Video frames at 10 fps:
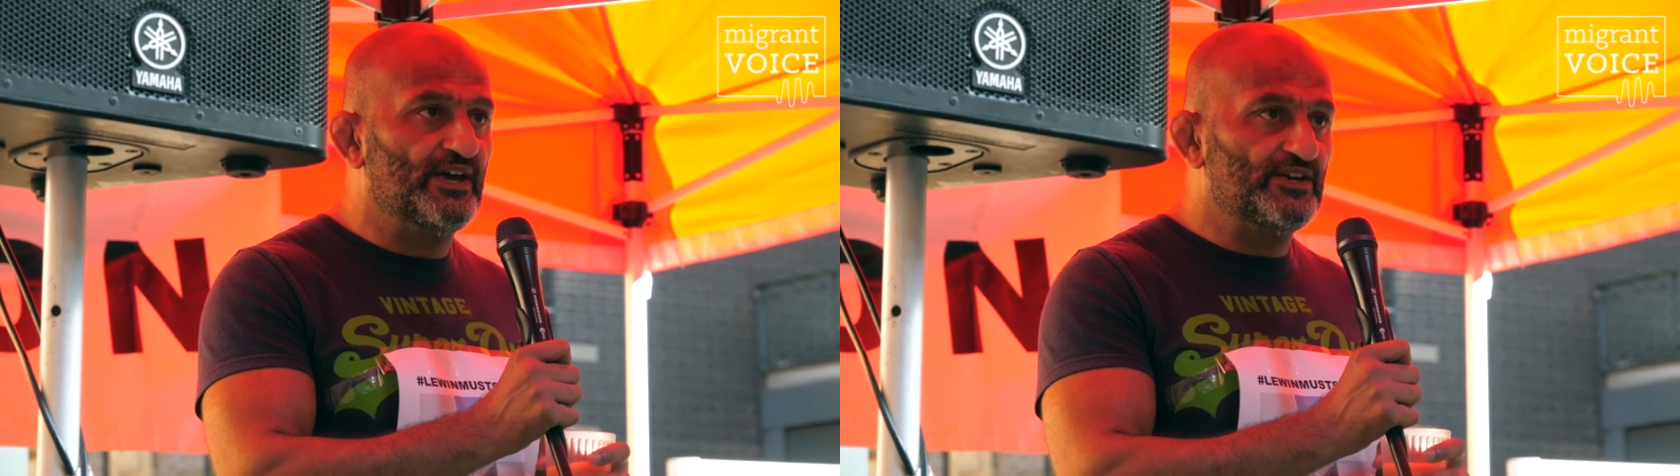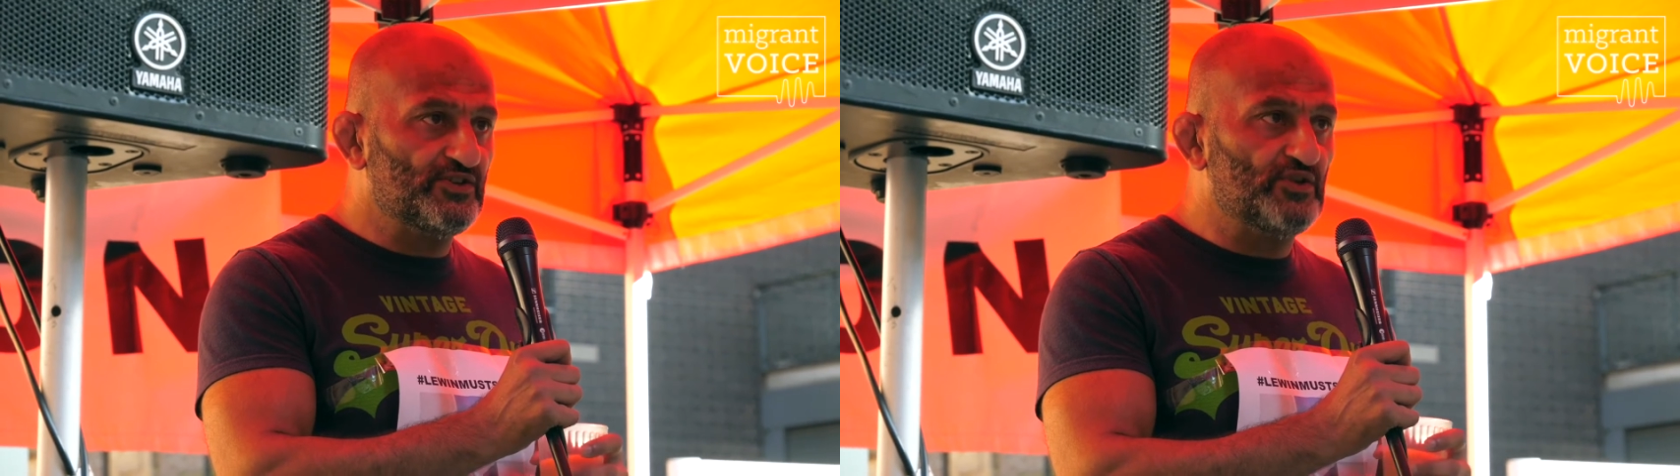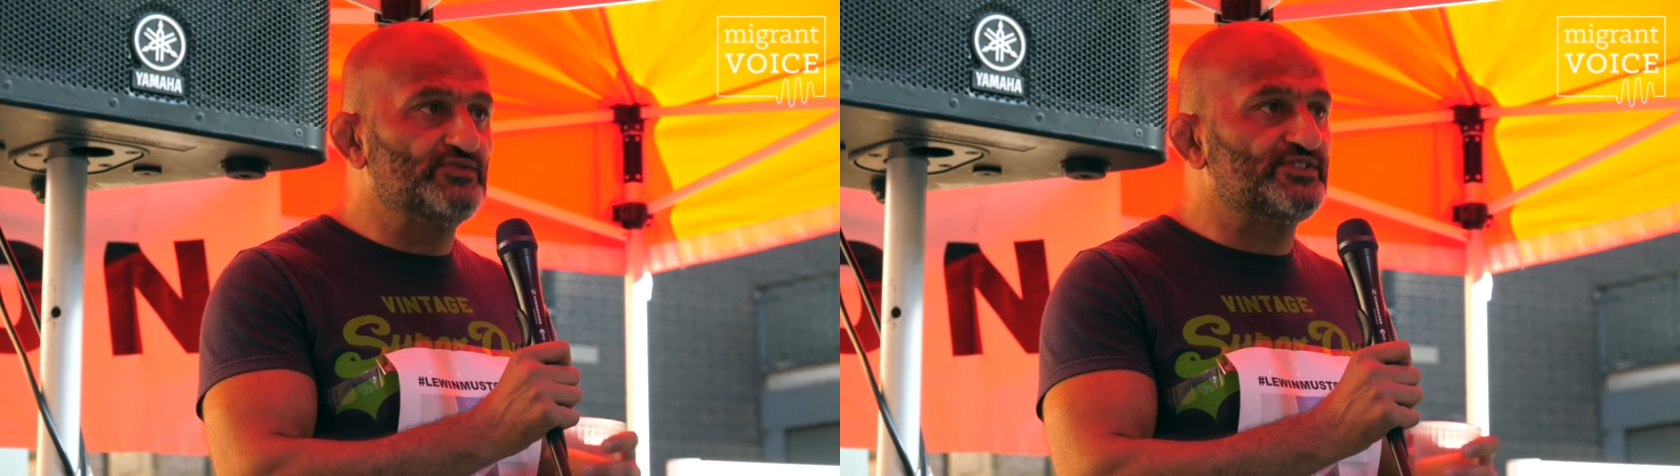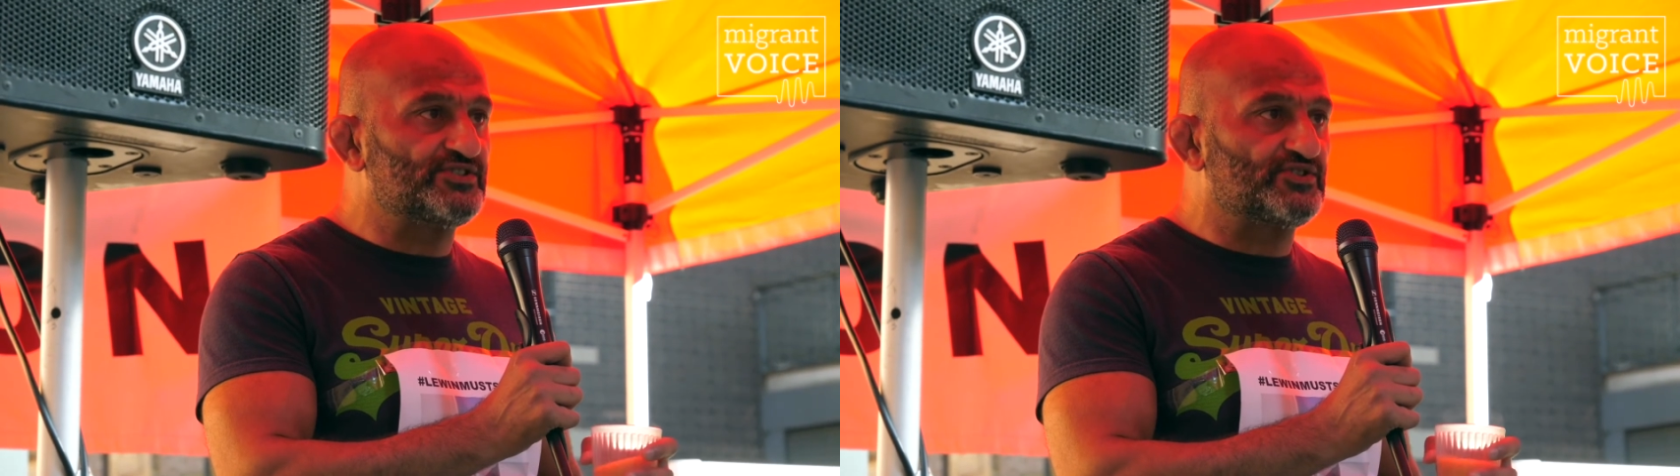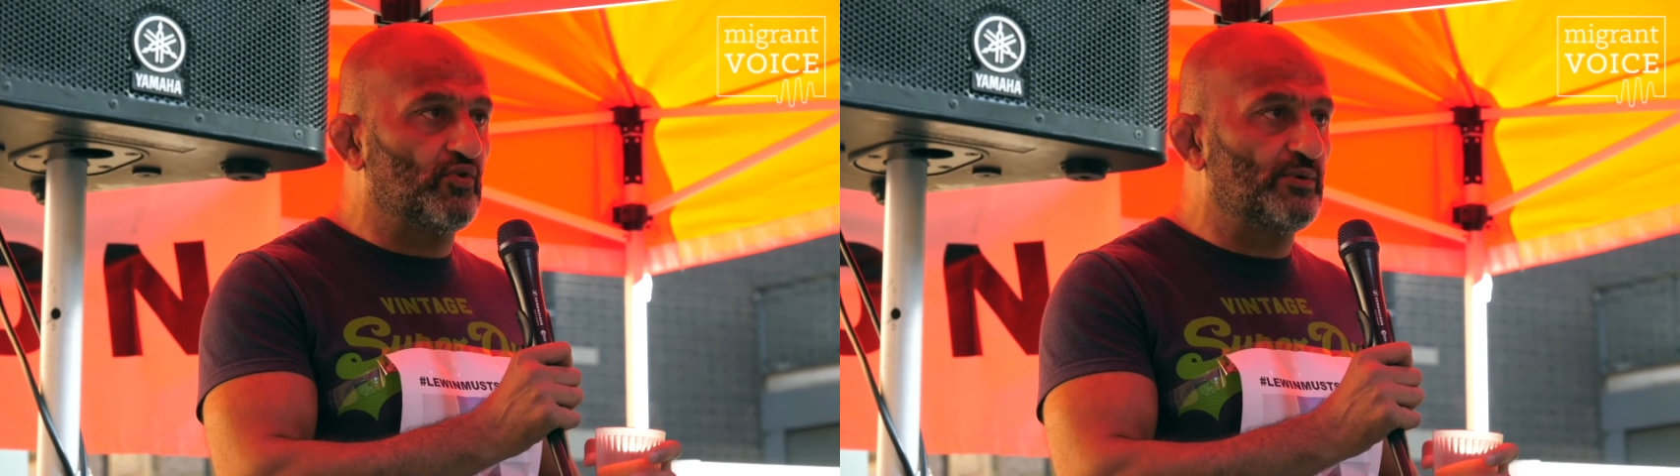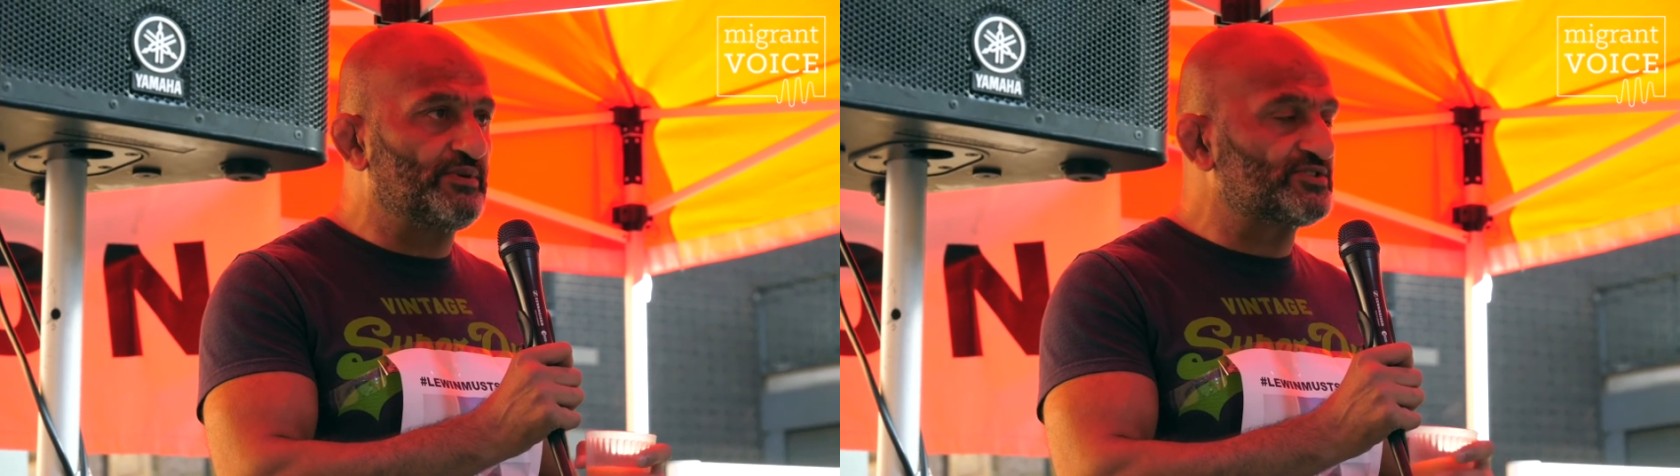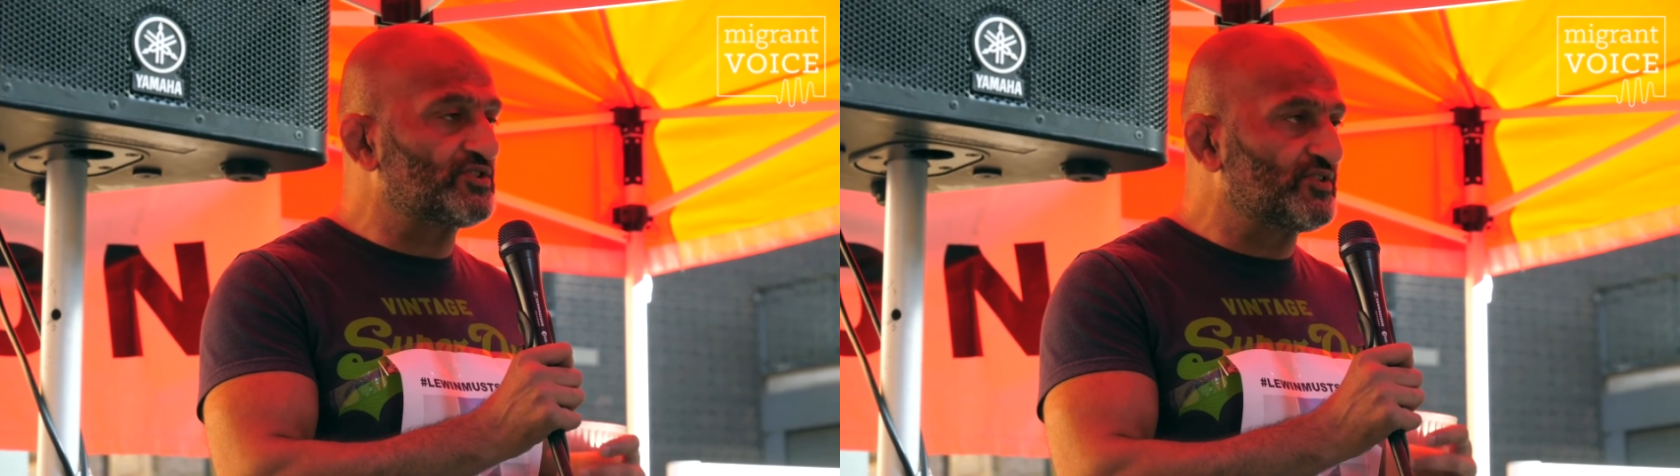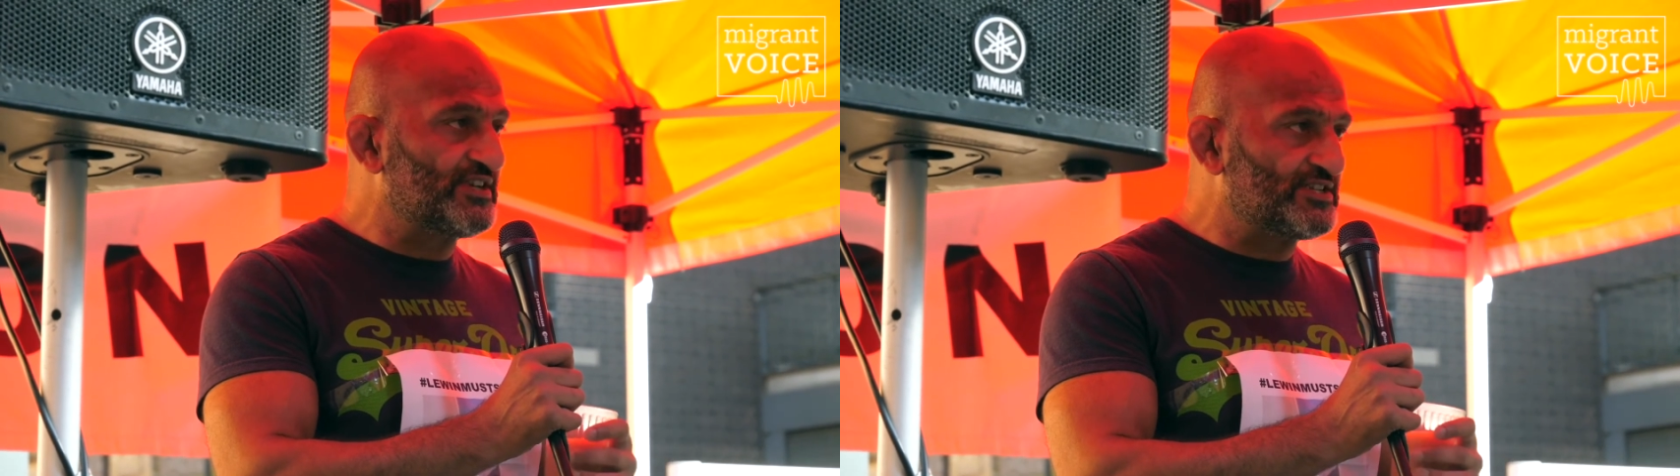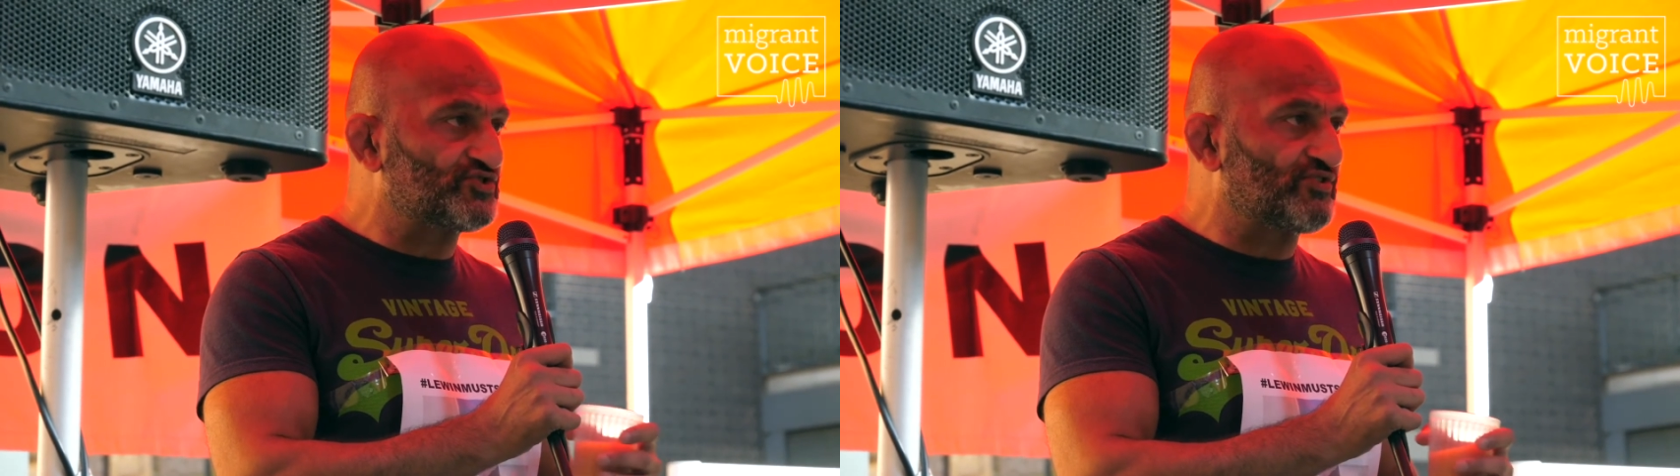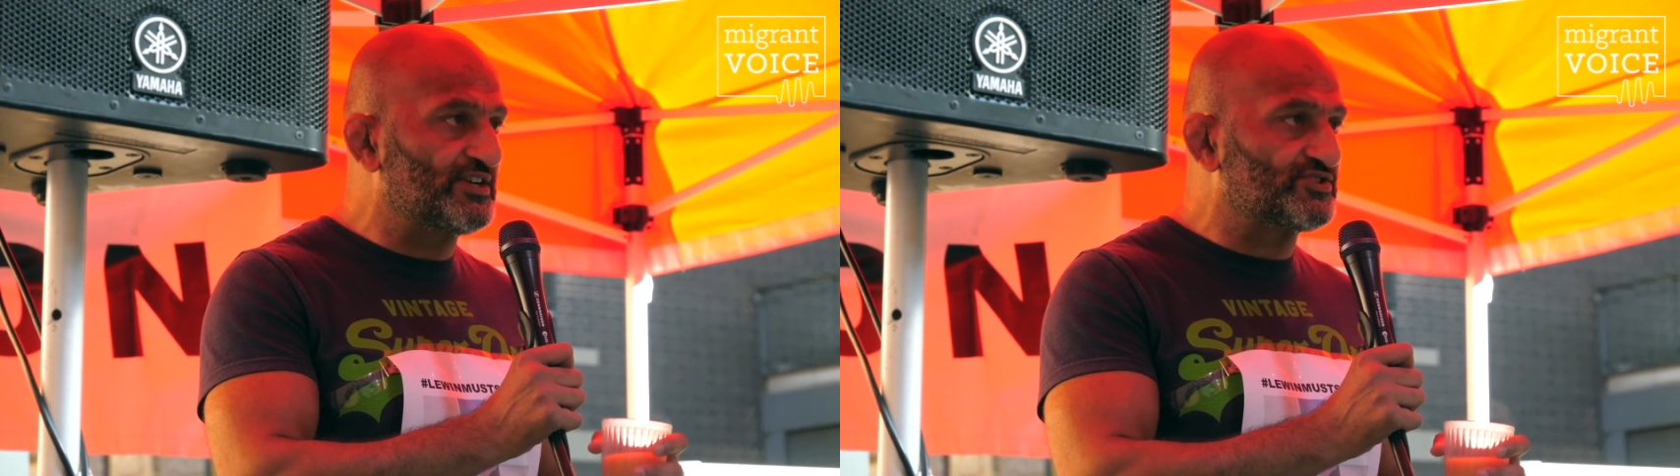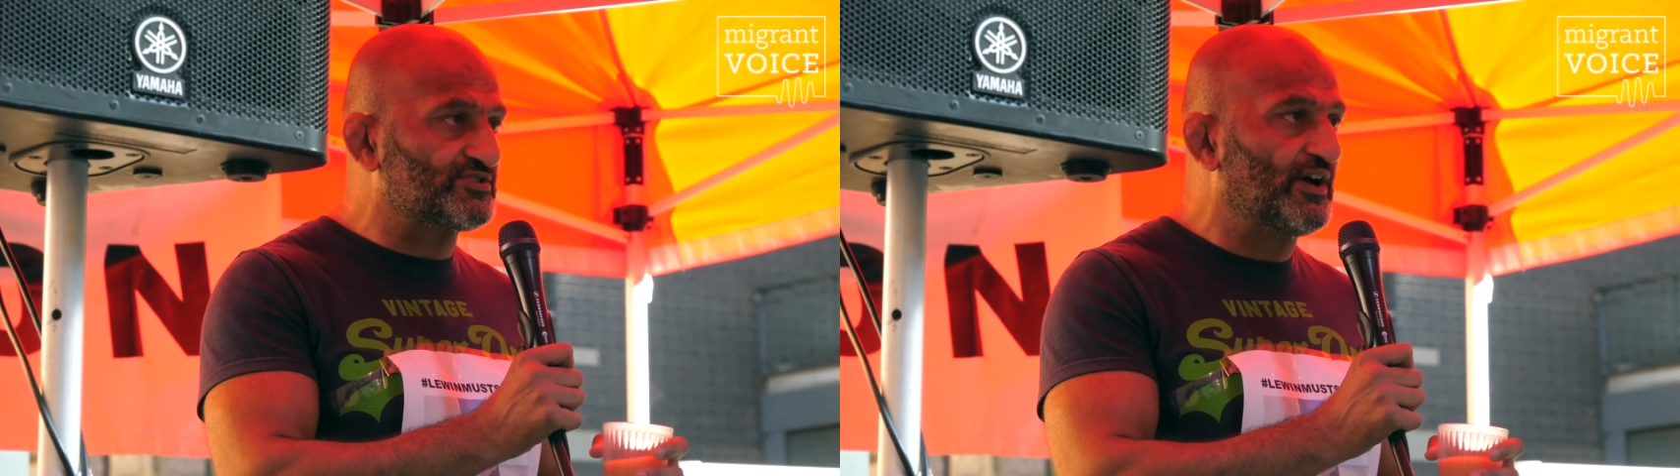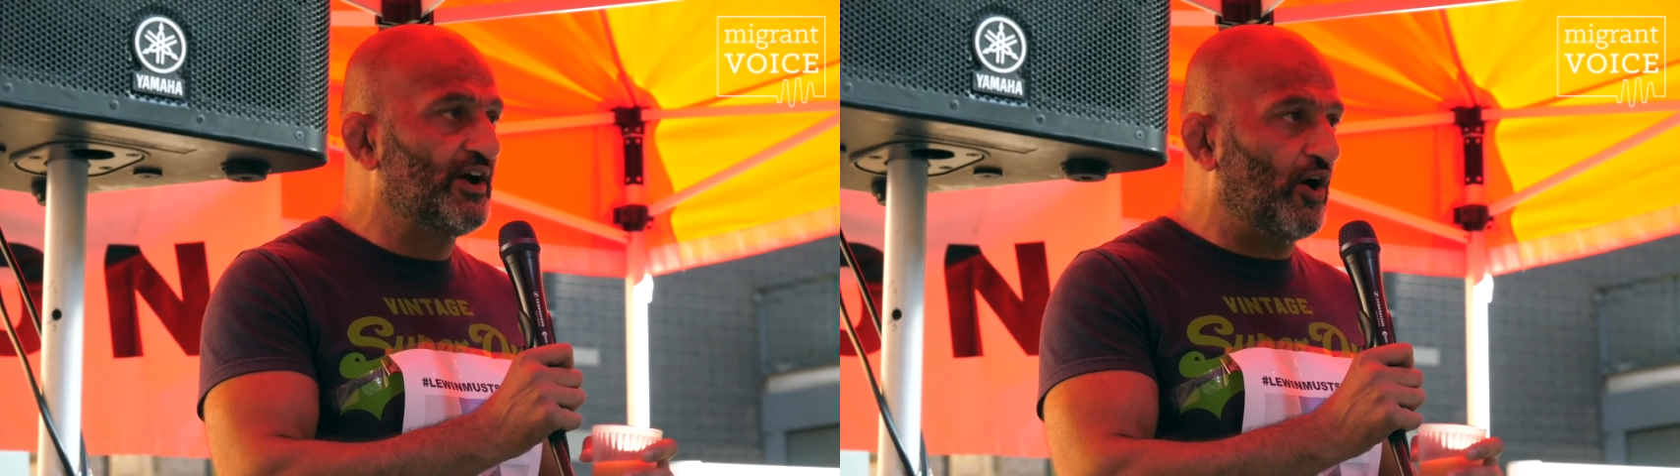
use this story because it's a good illustration